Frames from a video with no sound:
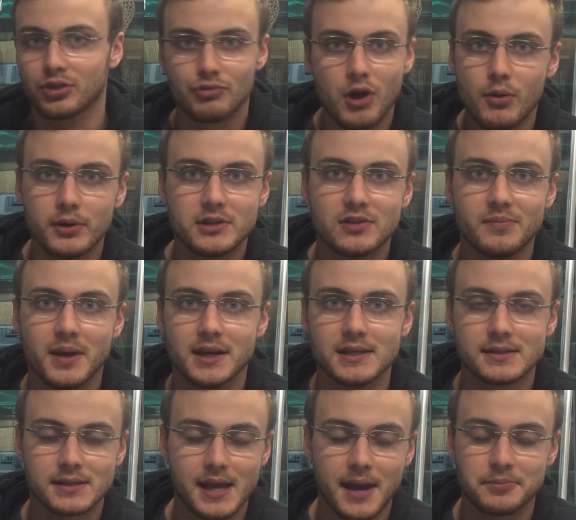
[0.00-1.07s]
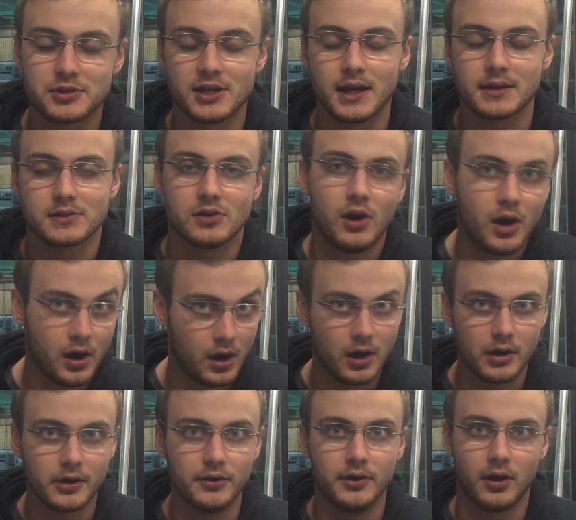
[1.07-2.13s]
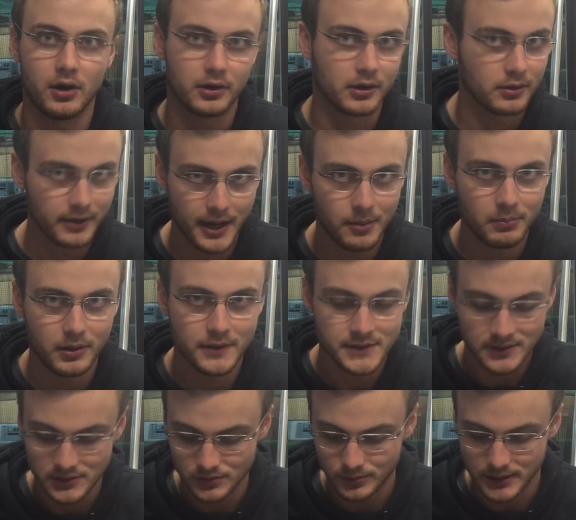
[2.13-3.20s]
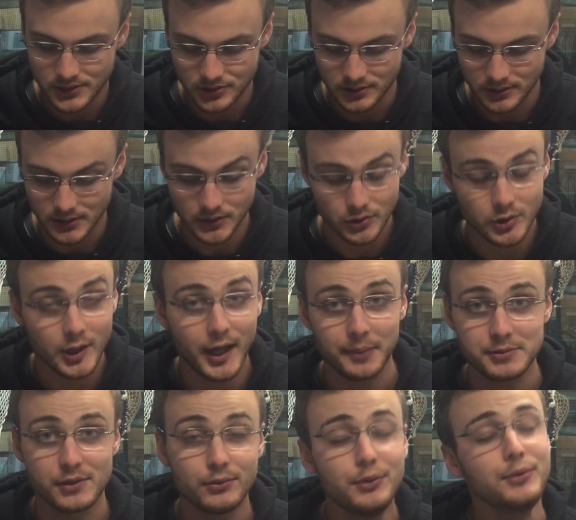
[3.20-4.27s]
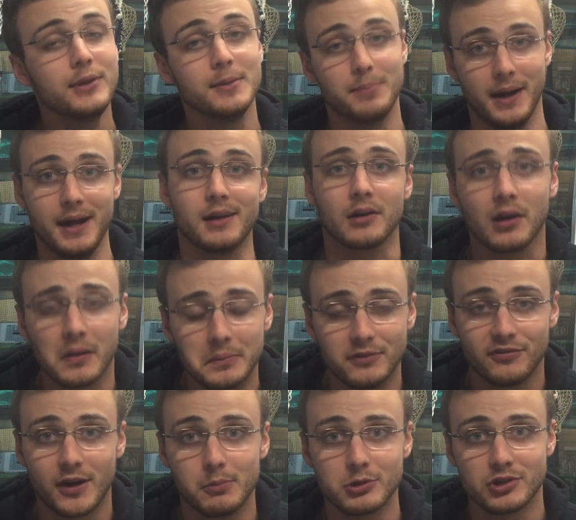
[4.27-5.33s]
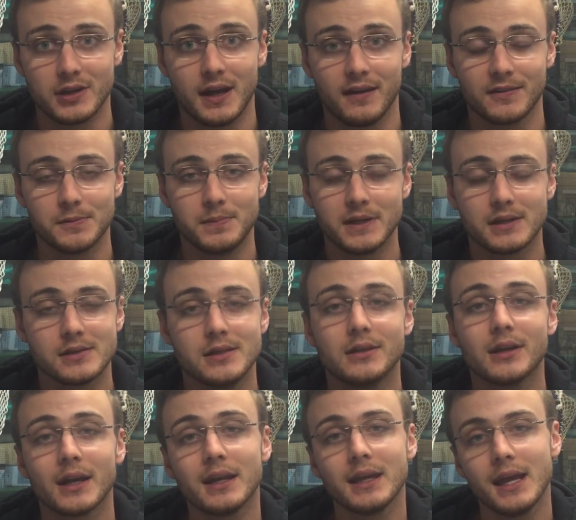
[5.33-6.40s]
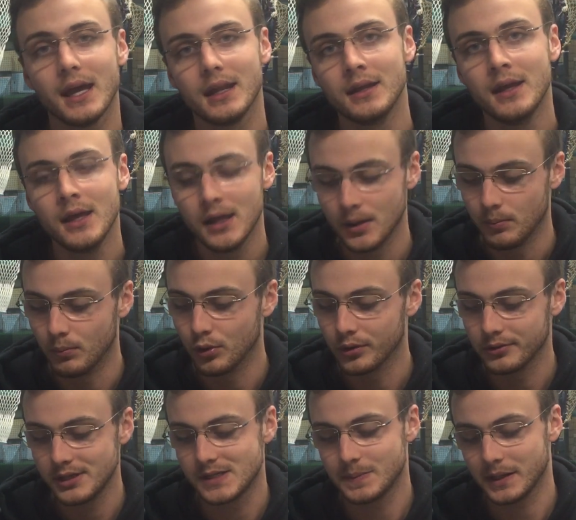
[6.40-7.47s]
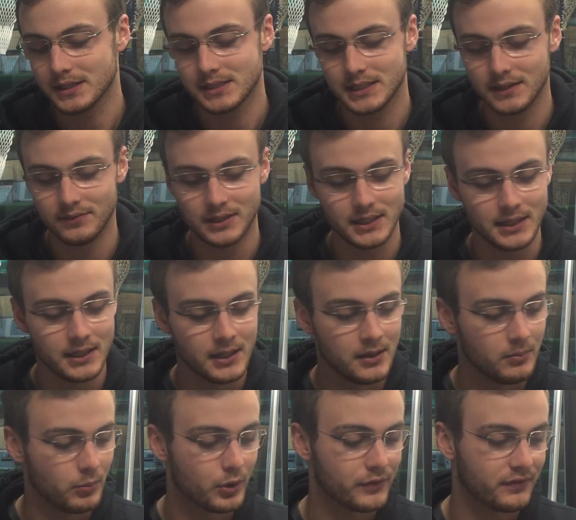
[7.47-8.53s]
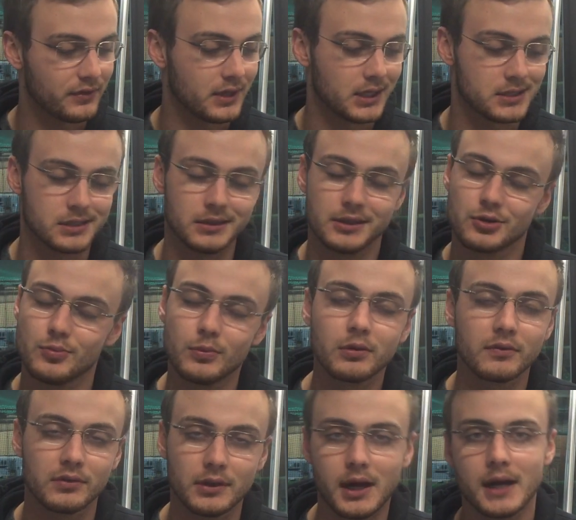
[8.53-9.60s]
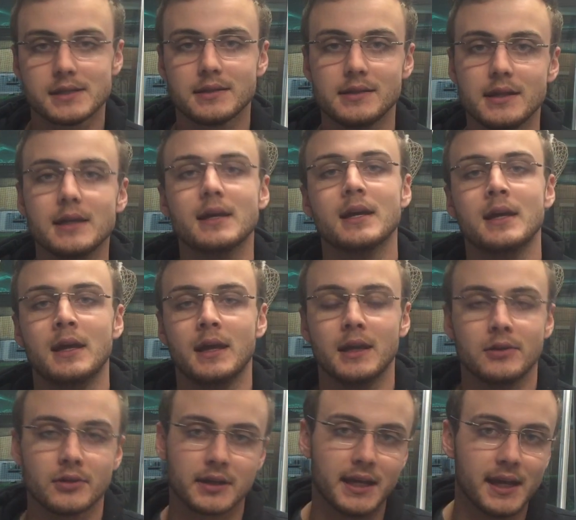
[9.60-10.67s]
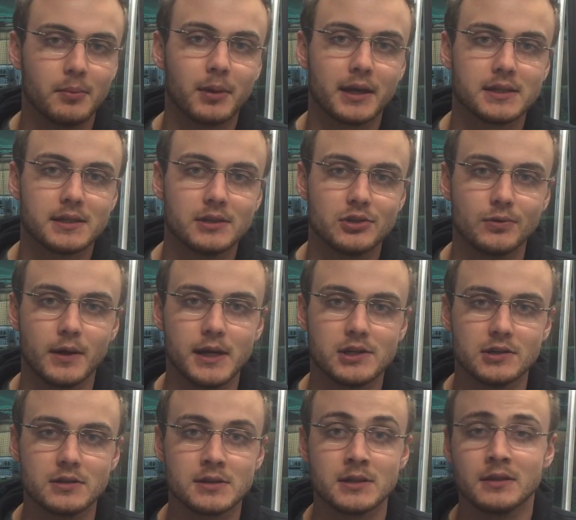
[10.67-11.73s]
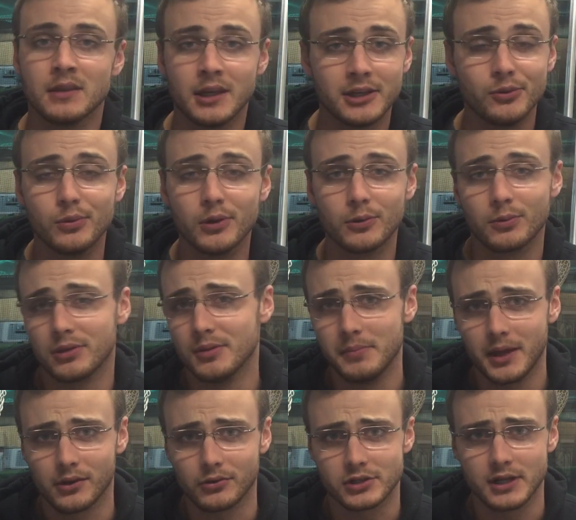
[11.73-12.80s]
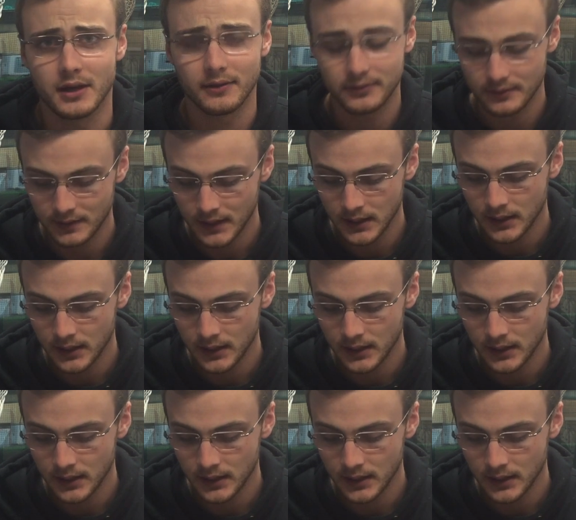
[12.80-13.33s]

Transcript: throwing too many slap checks hard on a ground ball situation, you should absolutely buy a carbon fiber shaft, because you're going to get more responsivity, more flex, a little more velocity in your game-like situations than you would with a metal shaft.